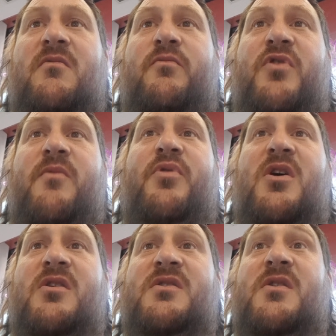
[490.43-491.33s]
Brett
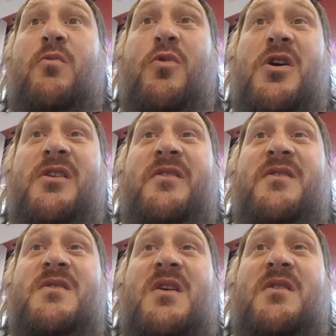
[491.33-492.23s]
Parker said, why do the
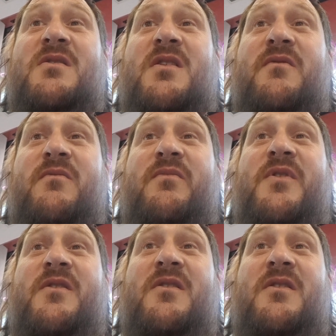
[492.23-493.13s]
Saints even
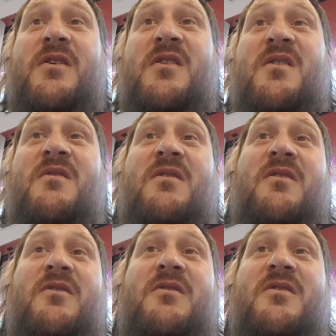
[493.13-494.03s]
bother? Yeah,
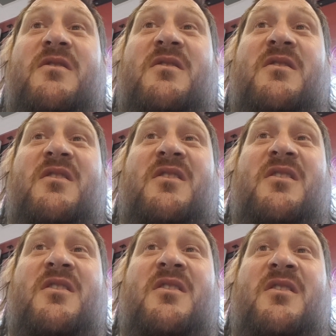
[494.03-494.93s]
look,
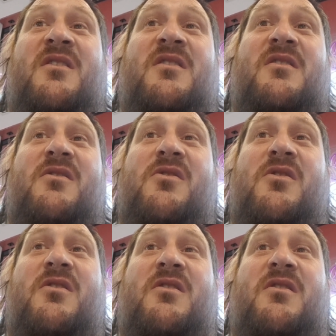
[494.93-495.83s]

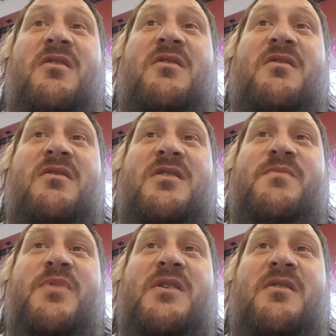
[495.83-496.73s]
no, it's
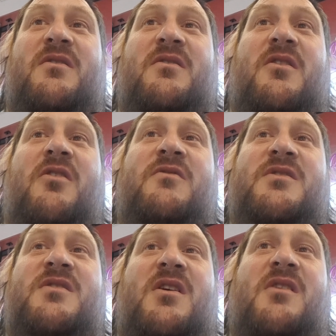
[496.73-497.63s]
been. I always
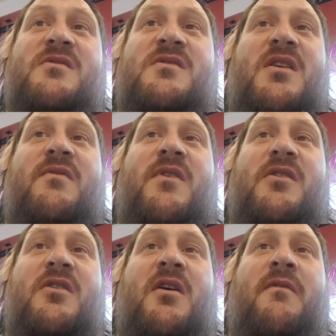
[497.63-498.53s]
say as a Saints fan, you
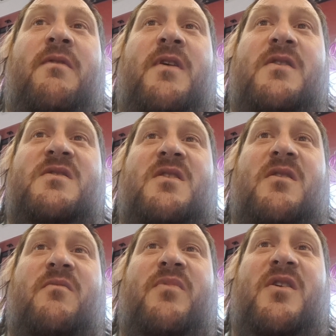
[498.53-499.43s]
gotta have thick
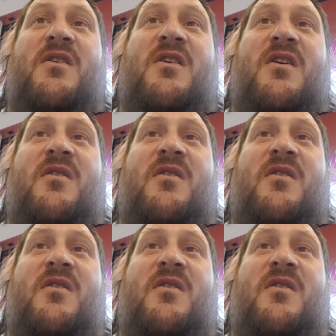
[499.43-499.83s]
skin, but